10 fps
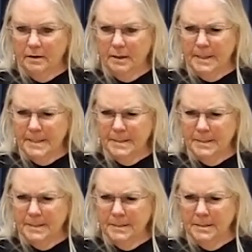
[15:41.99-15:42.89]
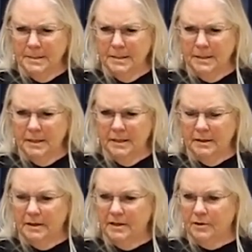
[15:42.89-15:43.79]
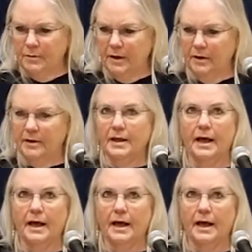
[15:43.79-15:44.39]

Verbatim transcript: Um, this is what it looks